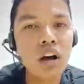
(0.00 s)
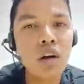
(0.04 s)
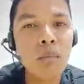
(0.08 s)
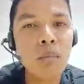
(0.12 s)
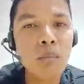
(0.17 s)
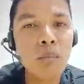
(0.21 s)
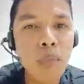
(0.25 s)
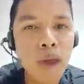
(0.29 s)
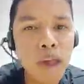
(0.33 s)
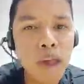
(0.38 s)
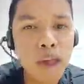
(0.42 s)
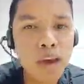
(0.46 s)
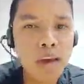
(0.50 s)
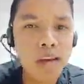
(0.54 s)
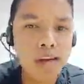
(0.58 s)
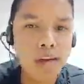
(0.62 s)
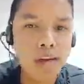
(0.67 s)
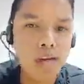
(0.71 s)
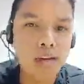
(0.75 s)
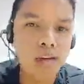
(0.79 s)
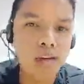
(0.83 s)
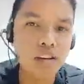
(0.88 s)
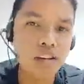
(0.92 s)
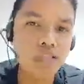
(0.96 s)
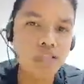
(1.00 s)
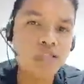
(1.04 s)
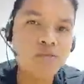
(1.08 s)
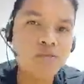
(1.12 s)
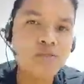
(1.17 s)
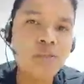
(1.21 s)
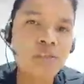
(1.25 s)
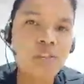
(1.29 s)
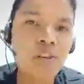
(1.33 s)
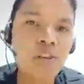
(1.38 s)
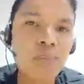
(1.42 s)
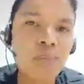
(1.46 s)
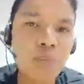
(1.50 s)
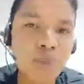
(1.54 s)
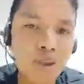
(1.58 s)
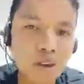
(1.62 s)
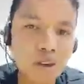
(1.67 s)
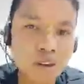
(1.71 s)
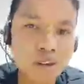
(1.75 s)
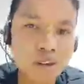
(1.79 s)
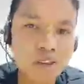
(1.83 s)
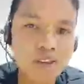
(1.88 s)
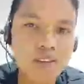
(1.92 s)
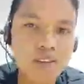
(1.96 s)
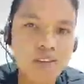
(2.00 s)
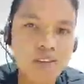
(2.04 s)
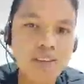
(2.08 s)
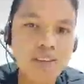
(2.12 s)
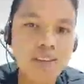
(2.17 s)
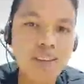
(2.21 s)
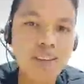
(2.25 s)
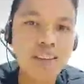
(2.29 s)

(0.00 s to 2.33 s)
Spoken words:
a bear in front of us.